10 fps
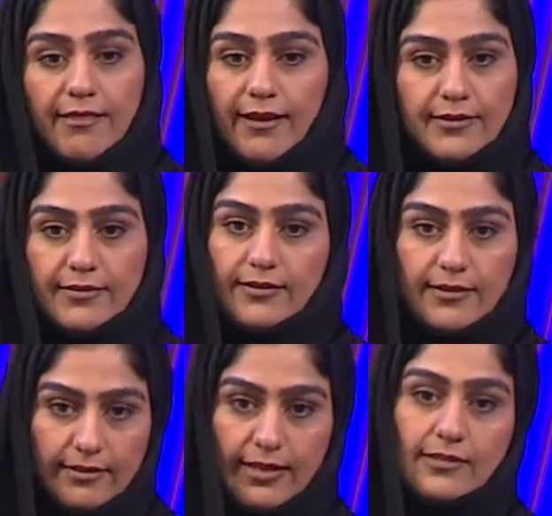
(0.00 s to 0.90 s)

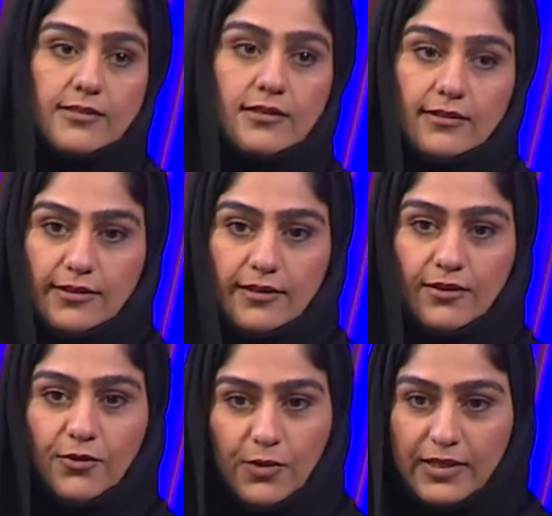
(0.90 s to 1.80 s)
that that's not
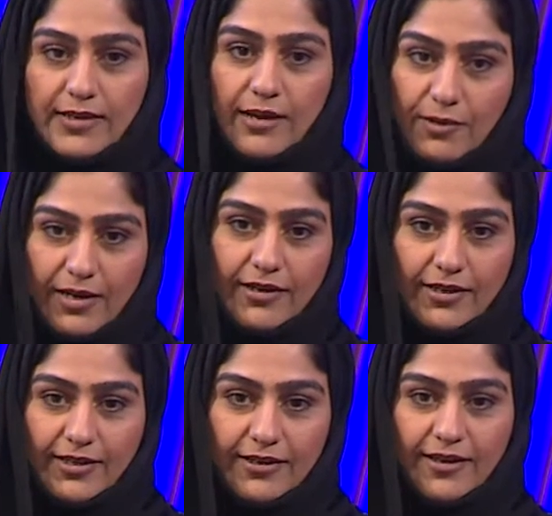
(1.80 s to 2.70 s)
what I'm
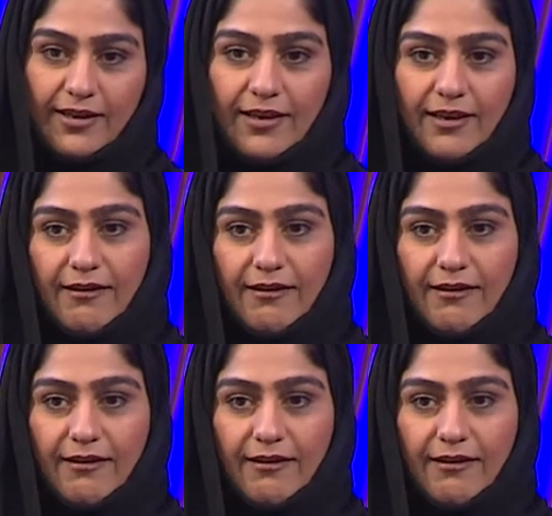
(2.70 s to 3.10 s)
learning.